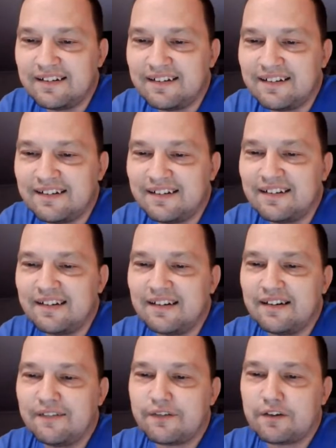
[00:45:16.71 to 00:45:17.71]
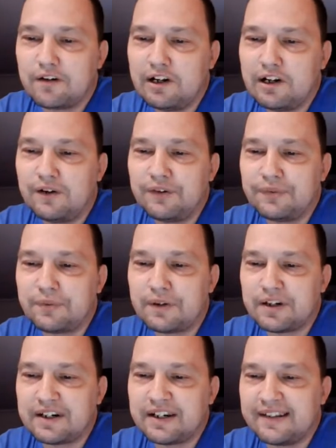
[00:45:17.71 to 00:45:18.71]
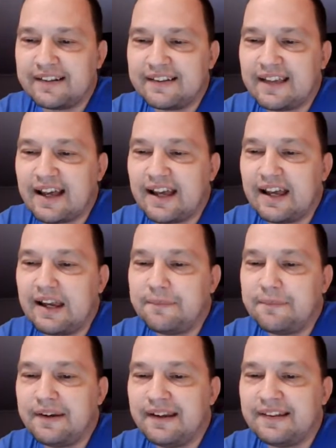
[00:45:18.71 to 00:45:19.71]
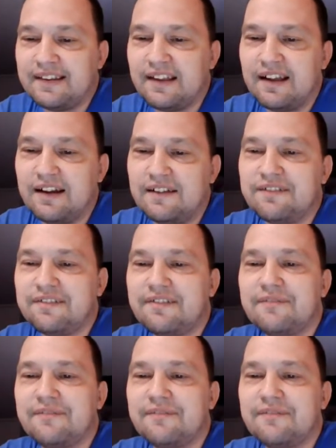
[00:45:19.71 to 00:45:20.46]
For real is work and time and love.